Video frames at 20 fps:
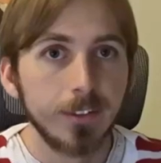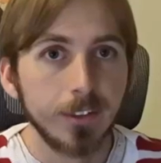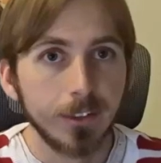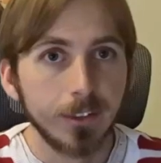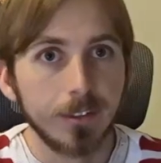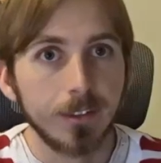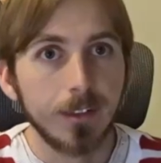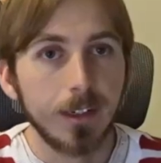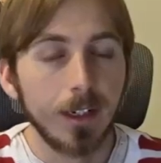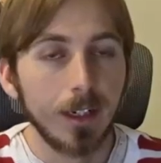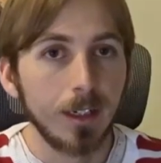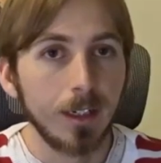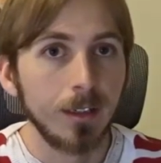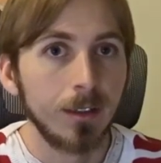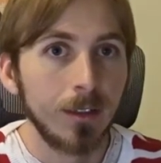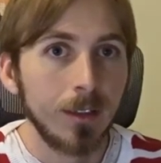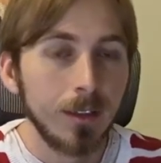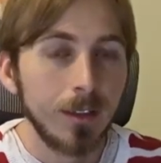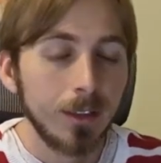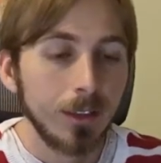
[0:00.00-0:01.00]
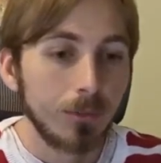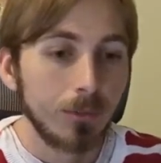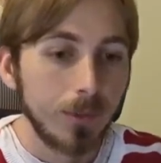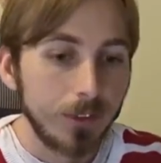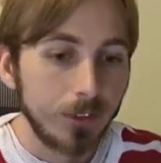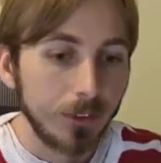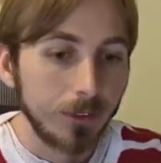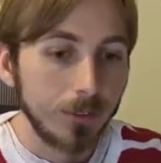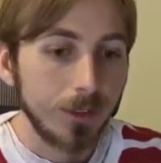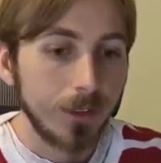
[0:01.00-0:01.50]
So today we're
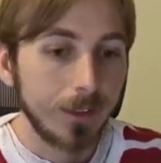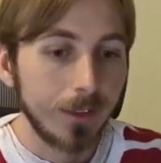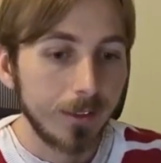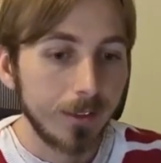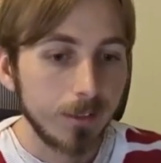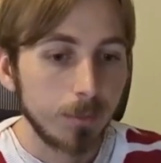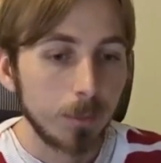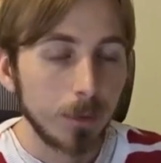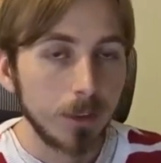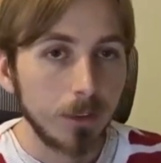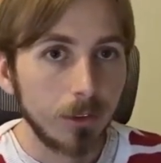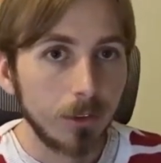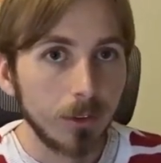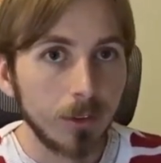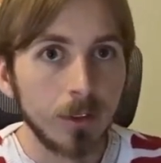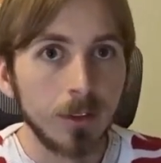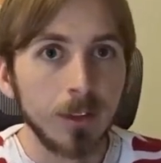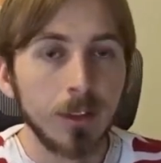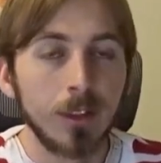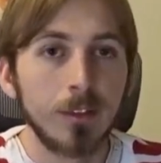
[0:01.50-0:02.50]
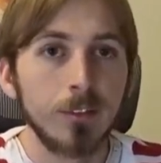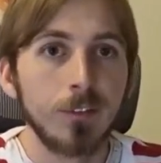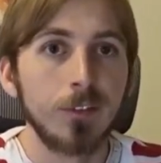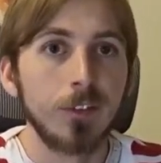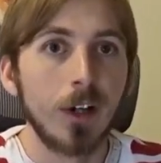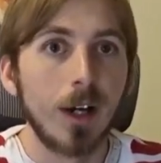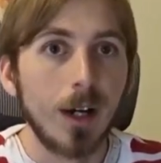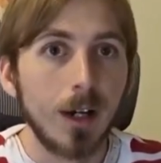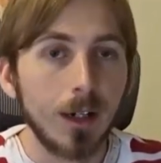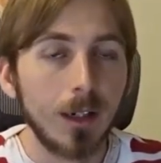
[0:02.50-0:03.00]
doing this build
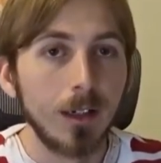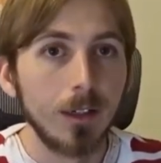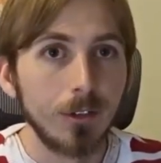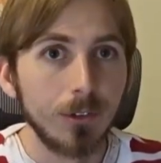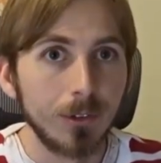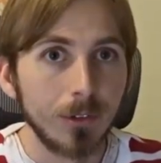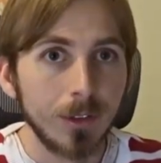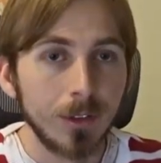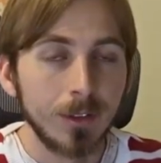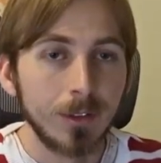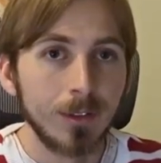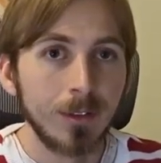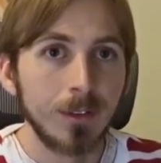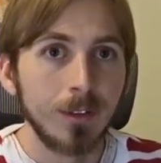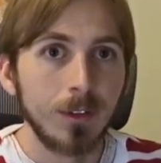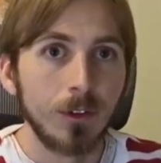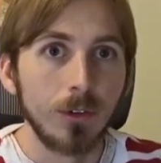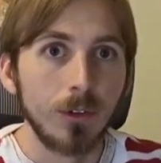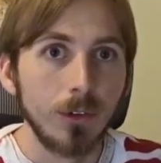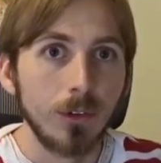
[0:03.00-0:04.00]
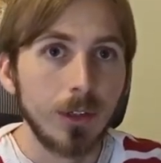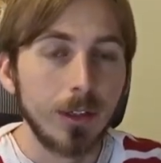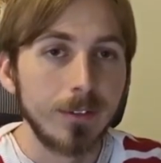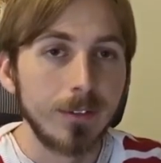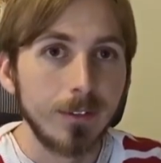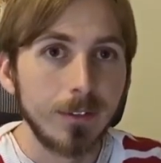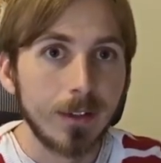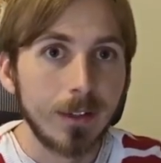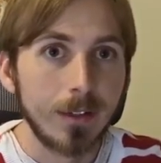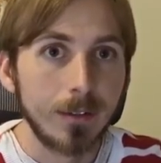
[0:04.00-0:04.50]
for Arnold, who
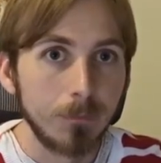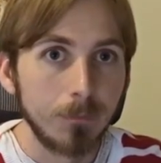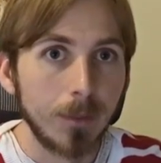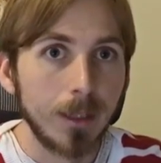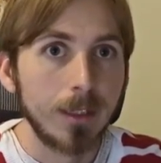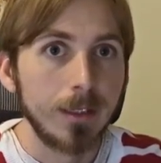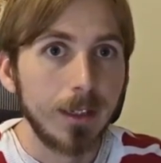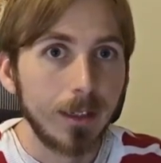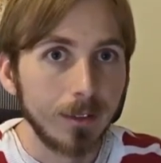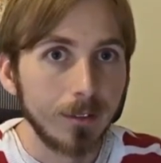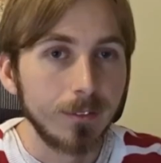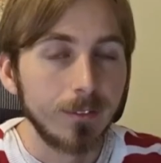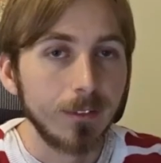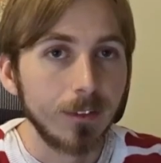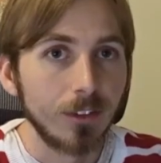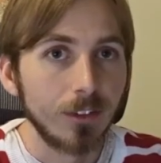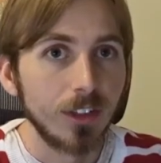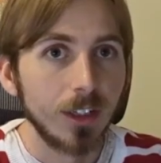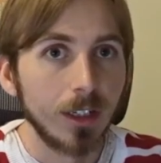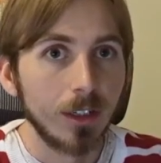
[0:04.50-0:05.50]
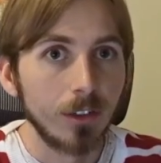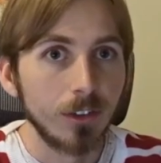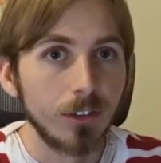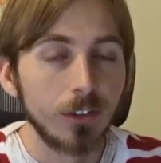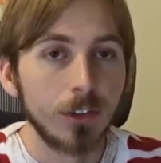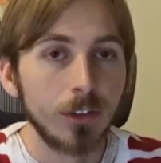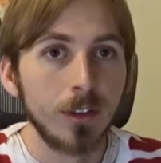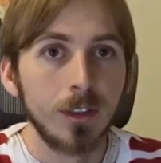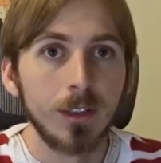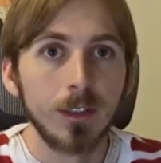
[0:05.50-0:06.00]
is in my Legacy
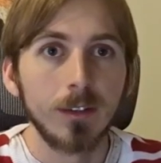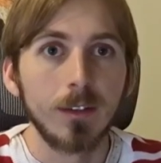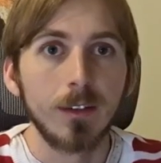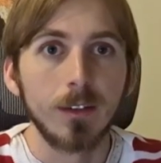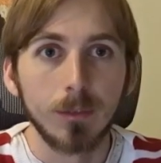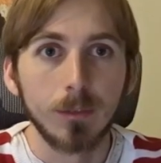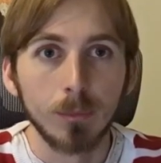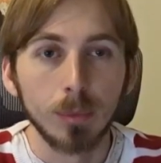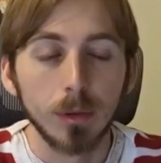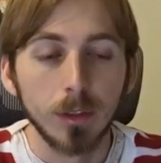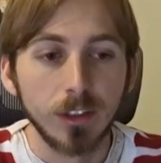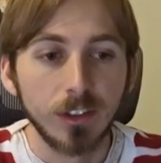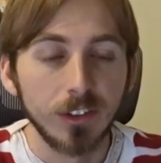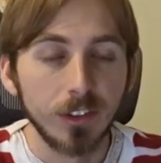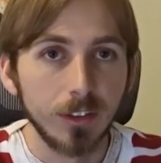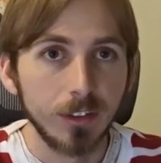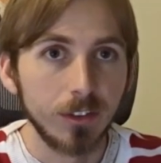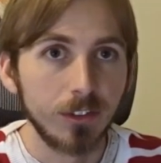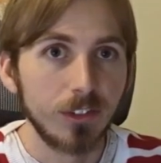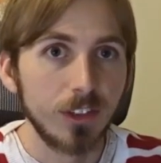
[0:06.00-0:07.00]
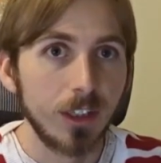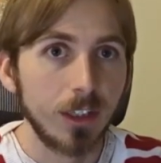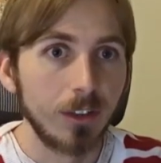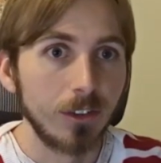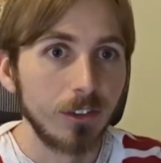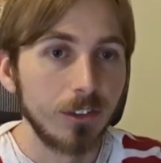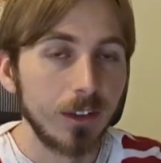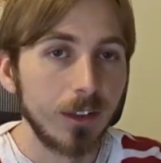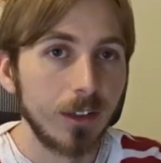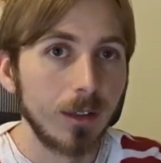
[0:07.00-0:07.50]
challenge, the Compressionist
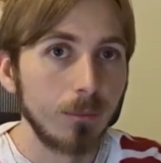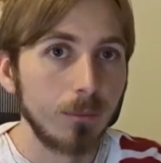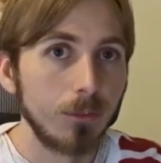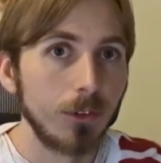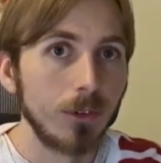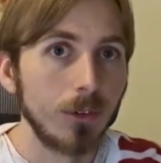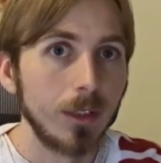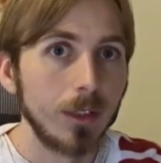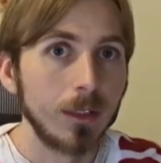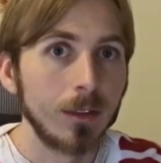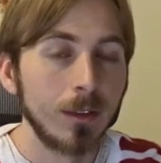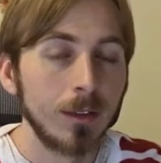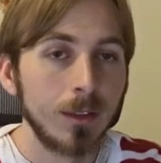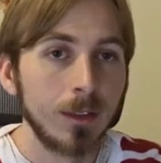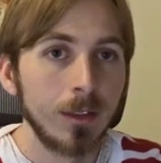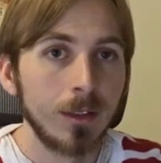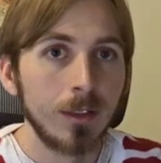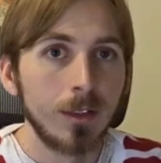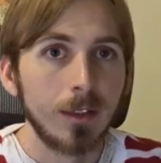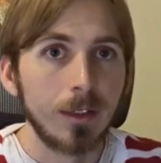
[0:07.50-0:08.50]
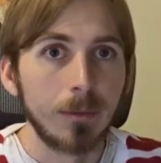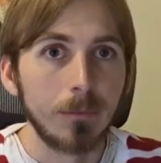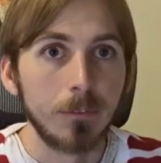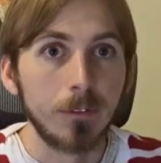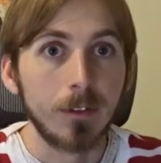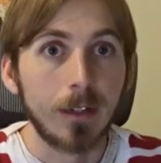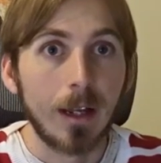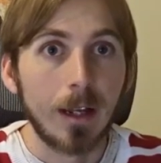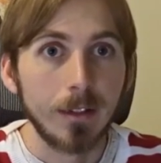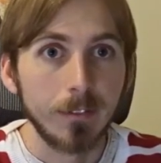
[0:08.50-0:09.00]
challenge that I'm doing
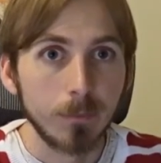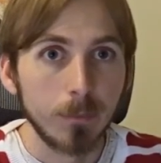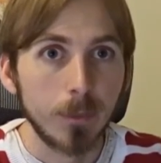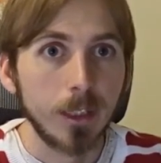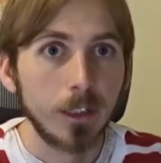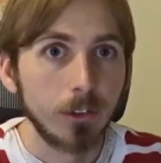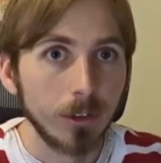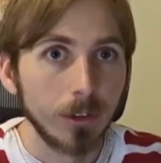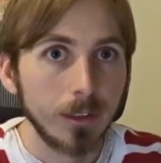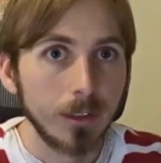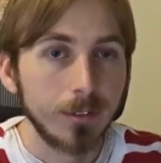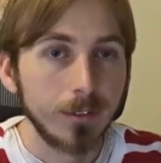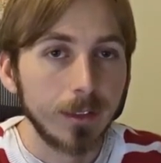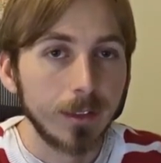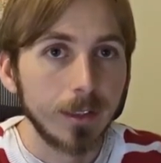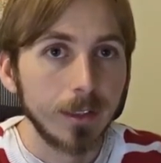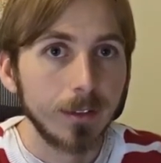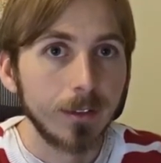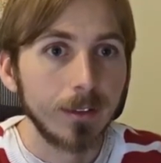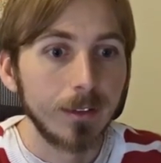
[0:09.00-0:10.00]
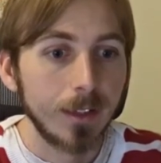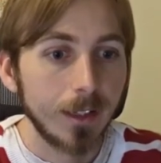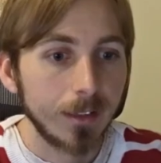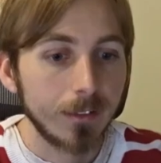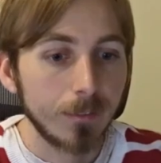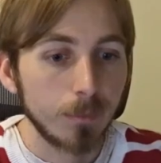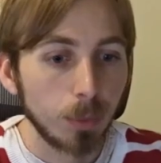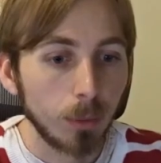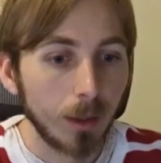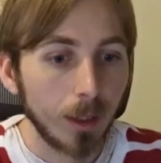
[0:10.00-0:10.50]
in as my Grind Together
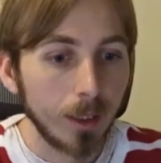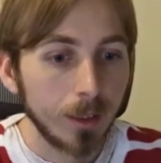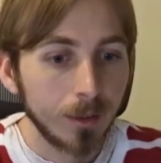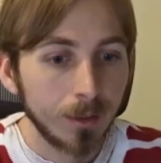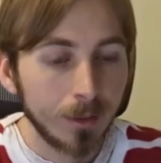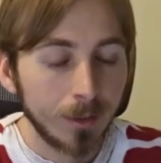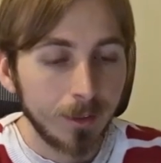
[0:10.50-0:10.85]
Let's Play.